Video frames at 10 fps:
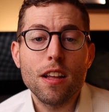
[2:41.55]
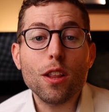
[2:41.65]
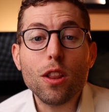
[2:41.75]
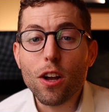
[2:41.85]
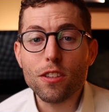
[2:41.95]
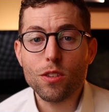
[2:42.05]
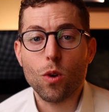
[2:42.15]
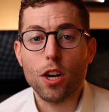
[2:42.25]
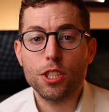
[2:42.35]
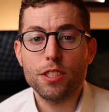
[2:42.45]
the laws in
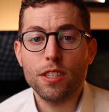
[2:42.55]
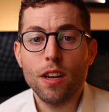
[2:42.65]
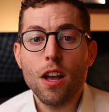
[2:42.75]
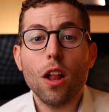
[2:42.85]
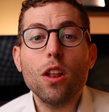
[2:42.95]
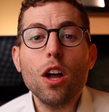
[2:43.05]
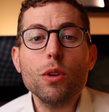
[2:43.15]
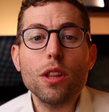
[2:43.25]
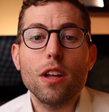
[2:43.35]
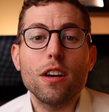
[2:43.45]
Washington, along
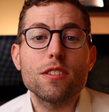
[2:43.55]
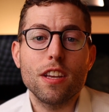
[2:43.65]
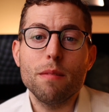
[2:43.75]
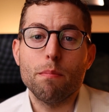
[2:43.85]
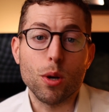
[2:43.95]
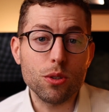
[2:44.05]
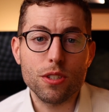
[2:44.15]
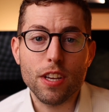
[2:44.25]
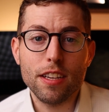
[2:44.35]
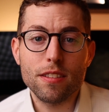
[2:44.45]
with the laws in most
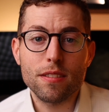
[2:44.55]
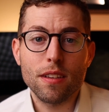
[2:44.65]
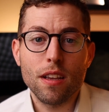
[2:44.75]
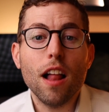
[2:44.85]
states,